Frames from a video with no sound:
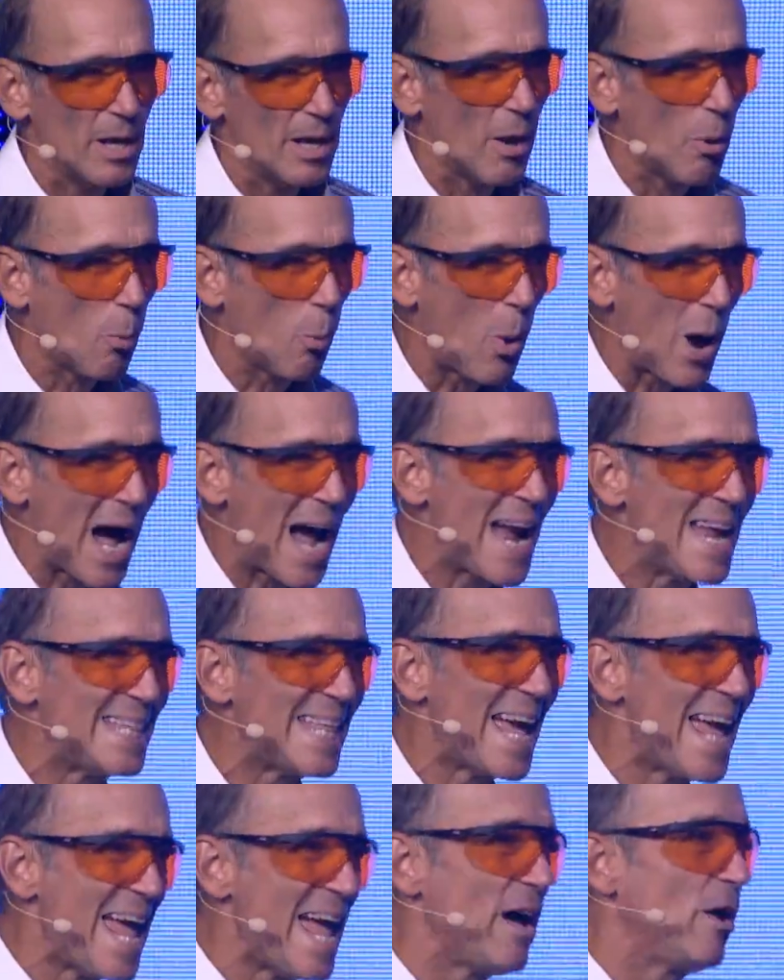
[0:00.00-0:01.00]
Now, why
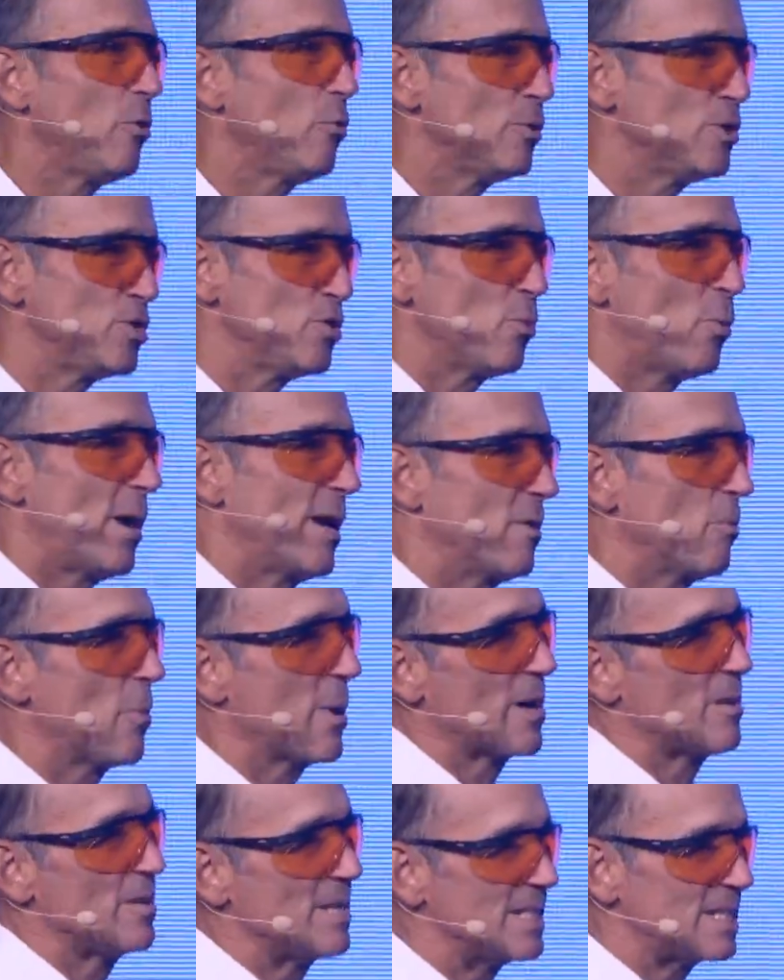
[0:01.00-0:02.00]
the hell would you want to
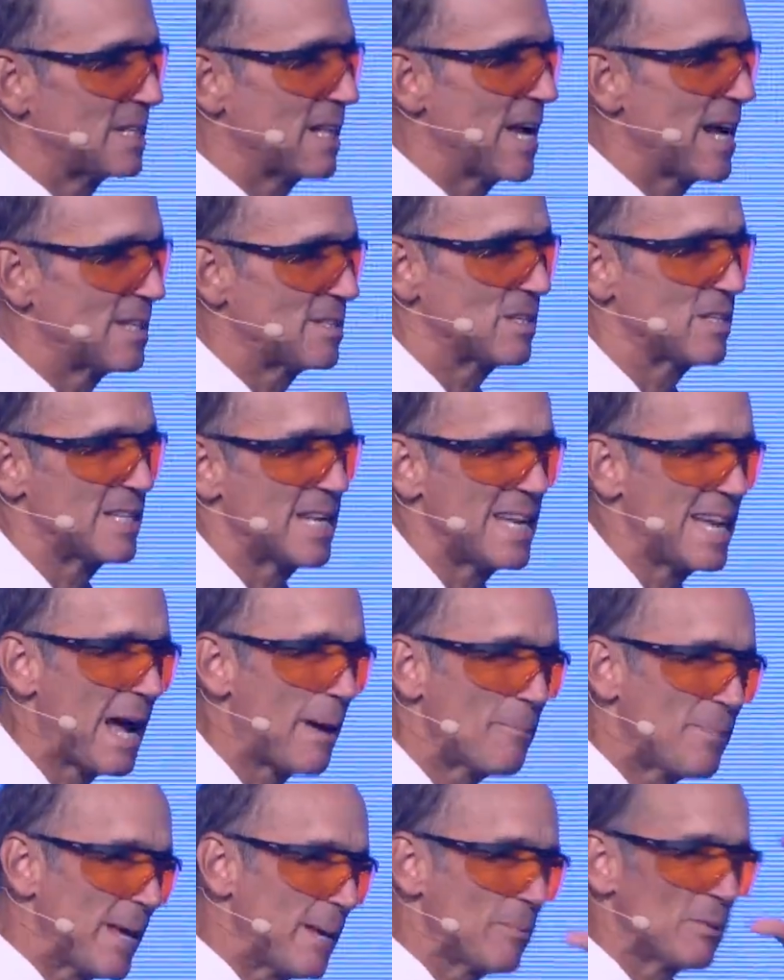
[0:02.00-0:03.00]
wear these glasses and
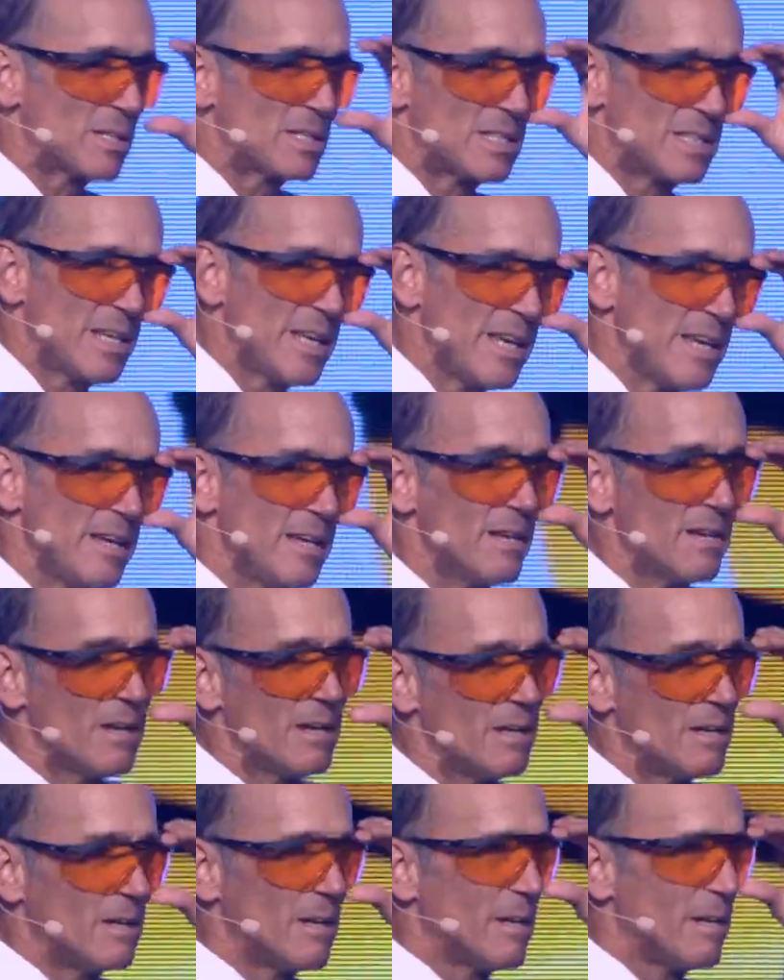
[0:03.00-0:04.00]
not be able to see
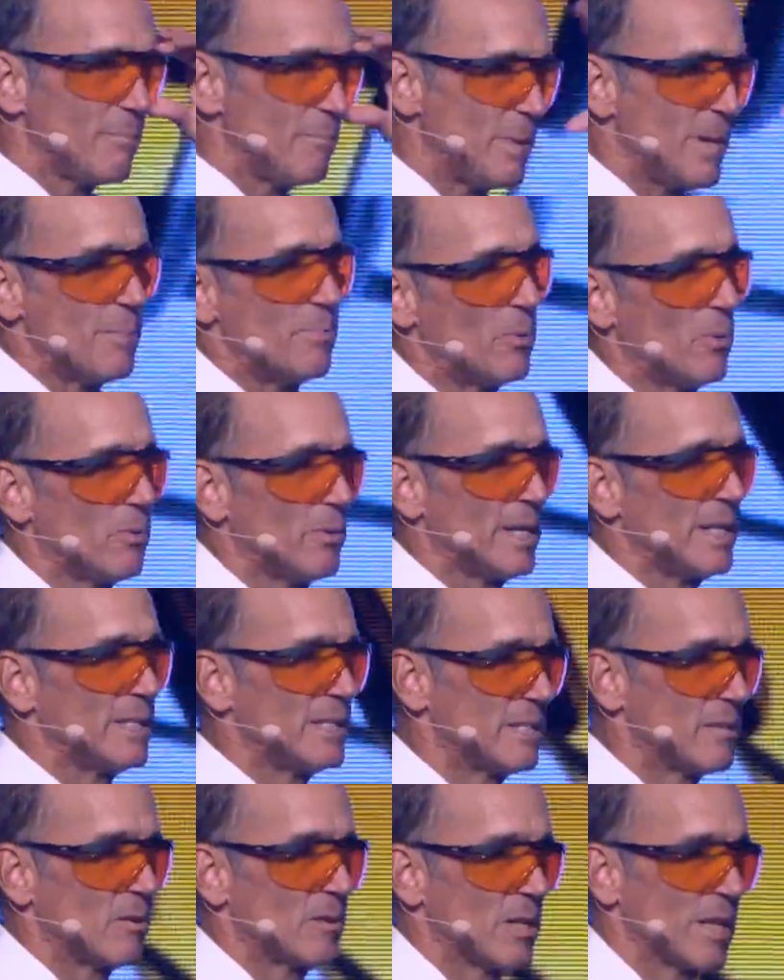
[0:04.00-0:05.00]
people in
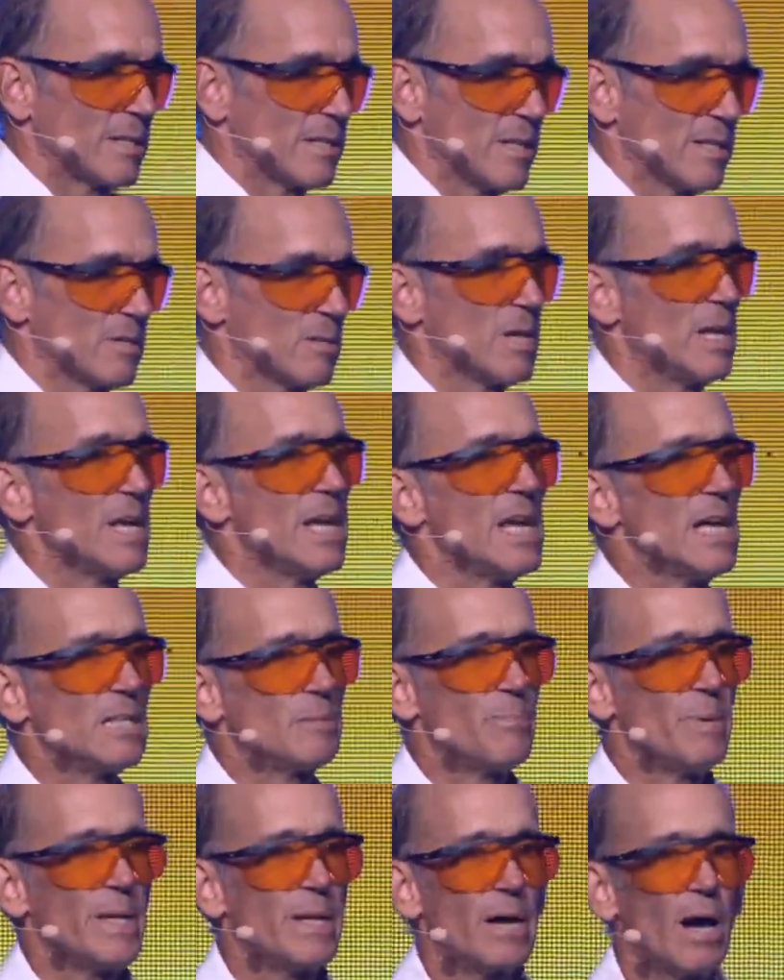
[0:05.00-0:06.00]
stores like this? It's
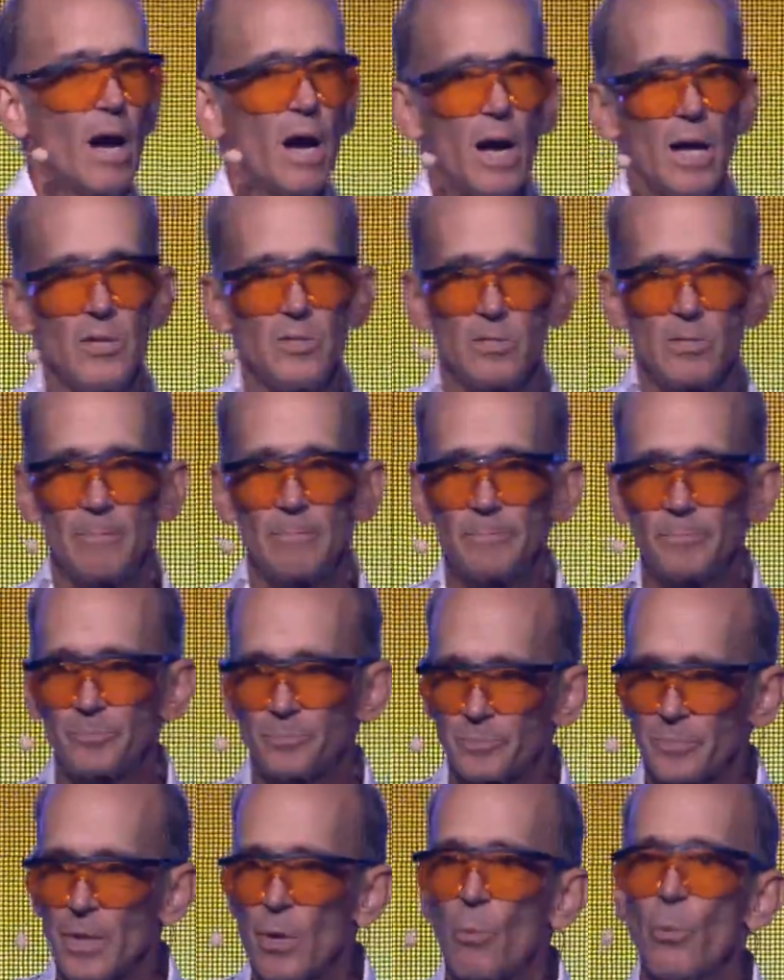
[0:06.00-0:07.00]
because
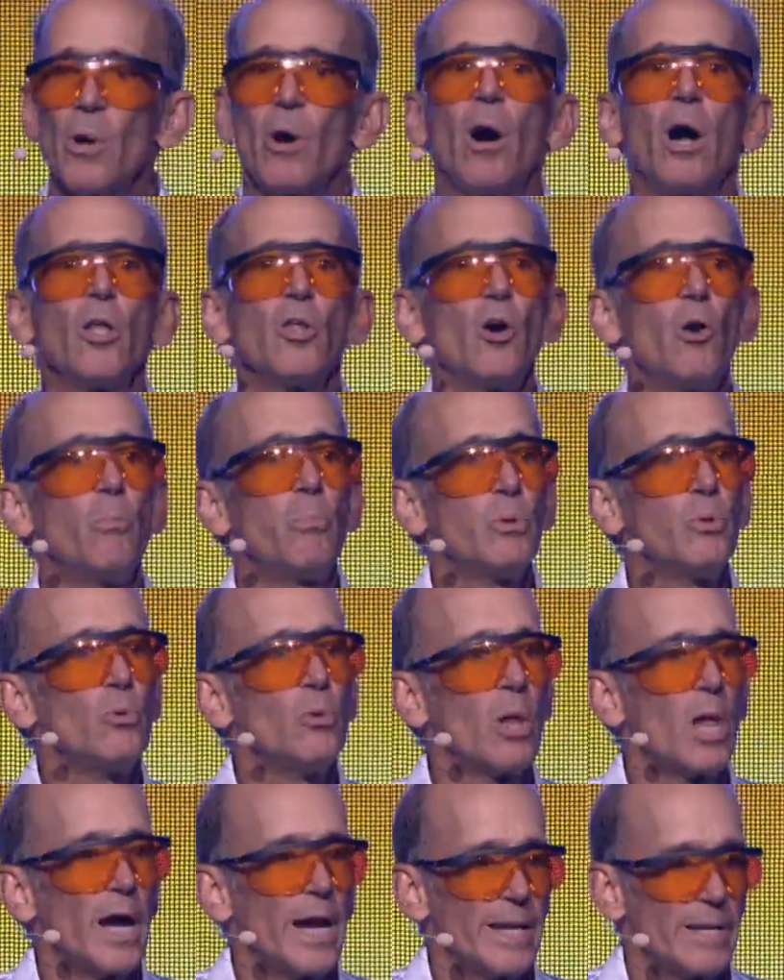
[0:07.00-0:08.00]
we all know blue
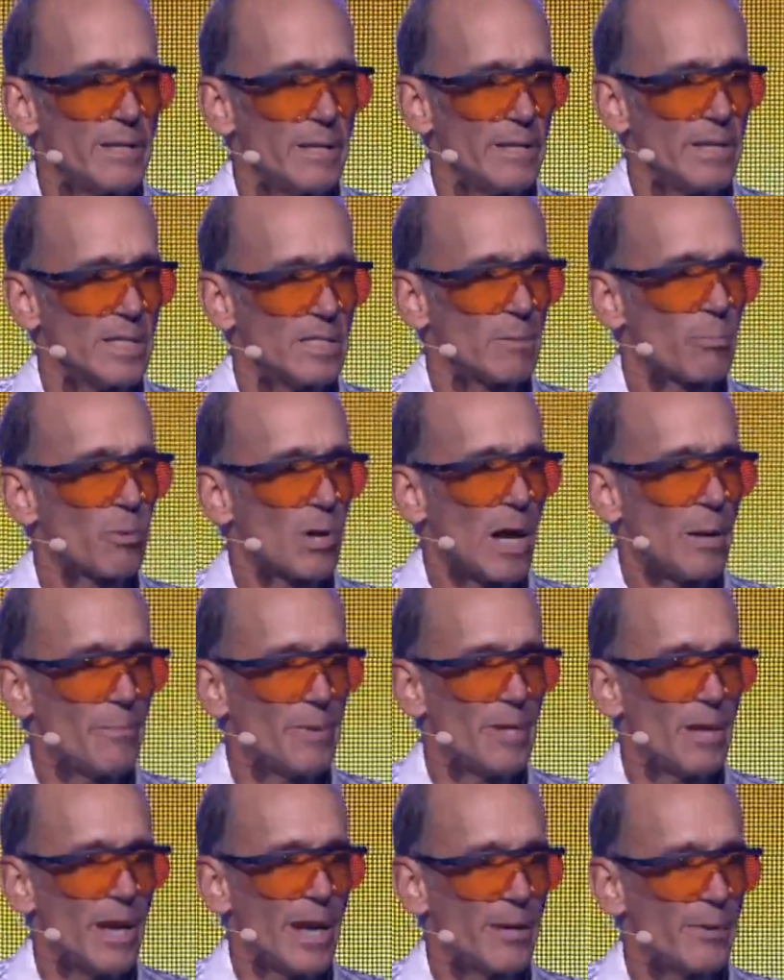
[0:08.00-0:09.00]
light is a
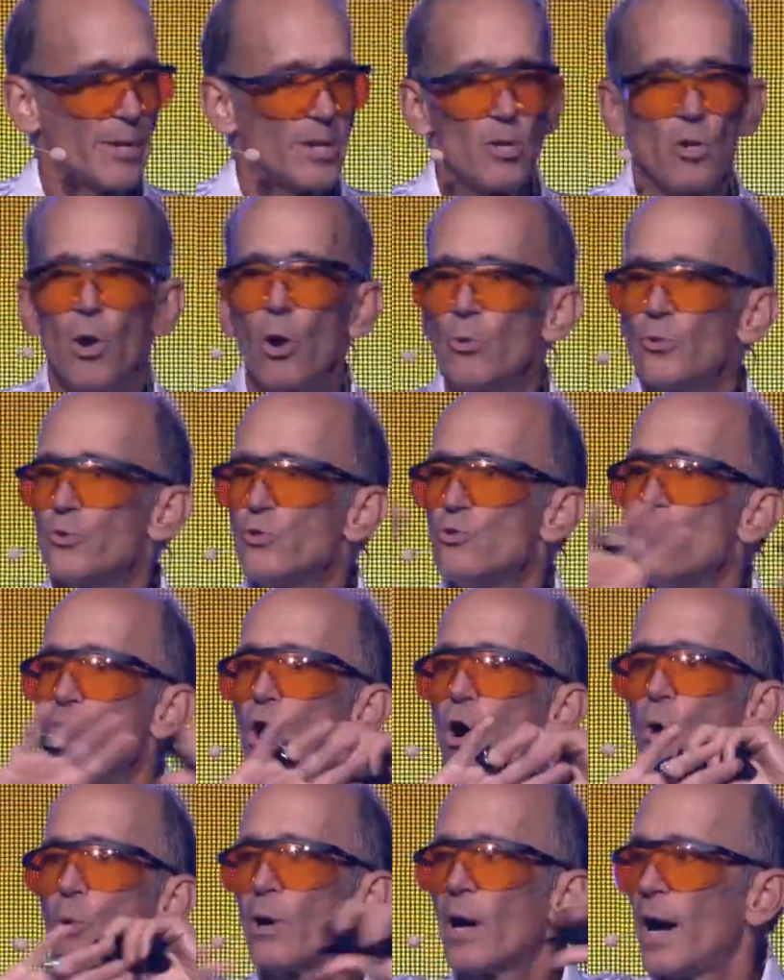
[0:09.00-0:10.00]
problem at night, right? No,
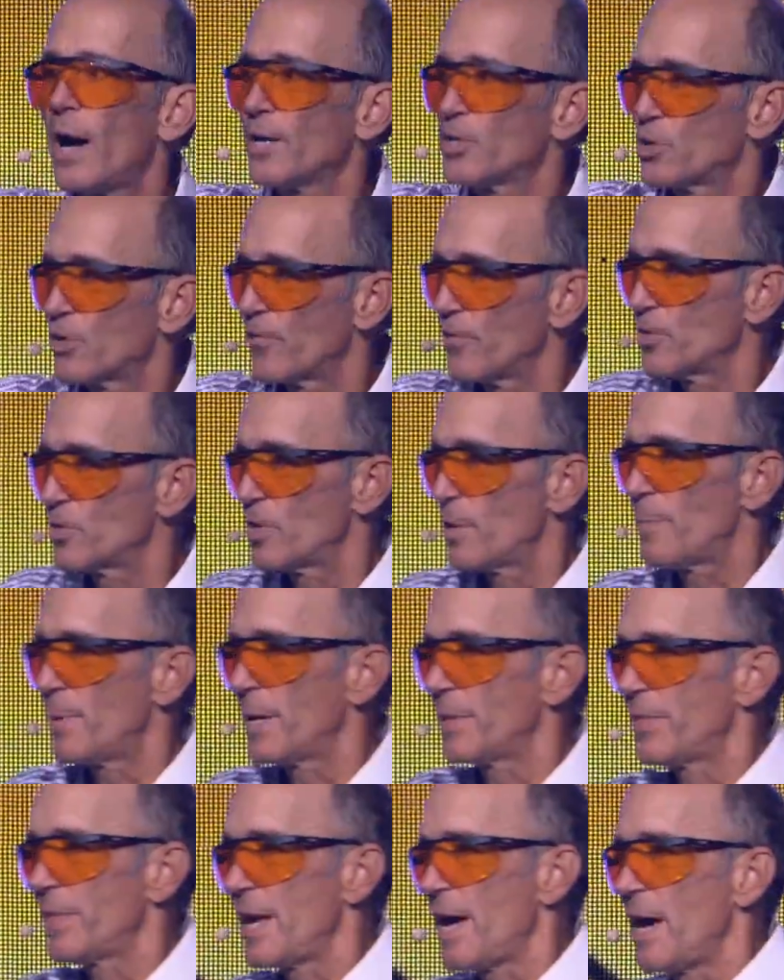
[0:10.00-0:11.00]
no controversy
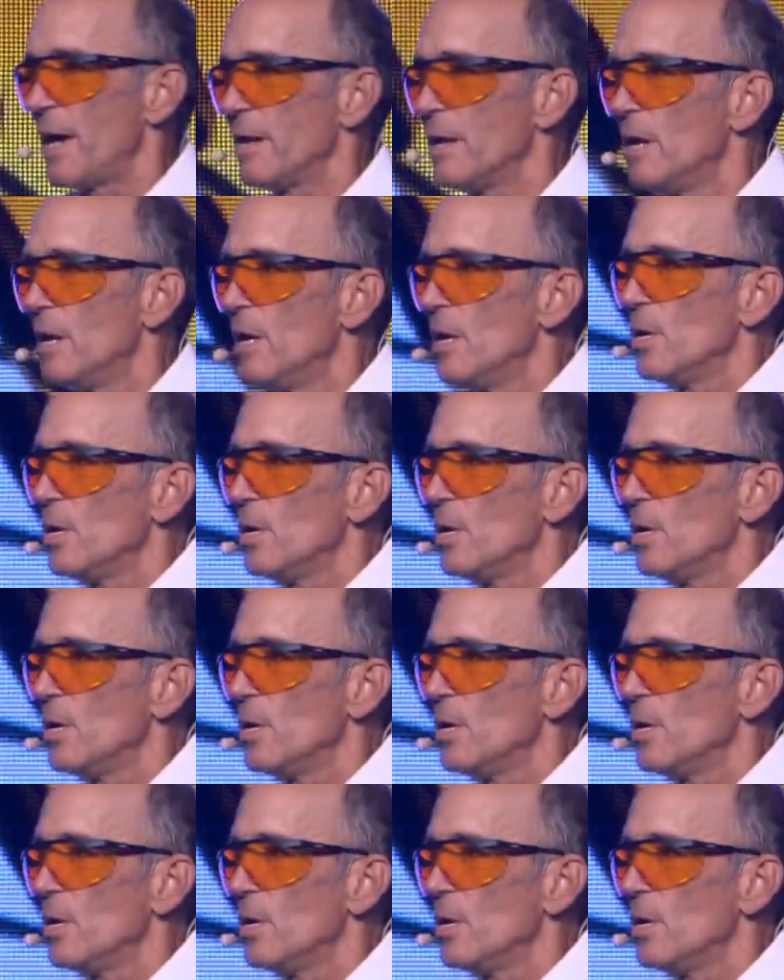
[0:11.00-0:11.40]
about that.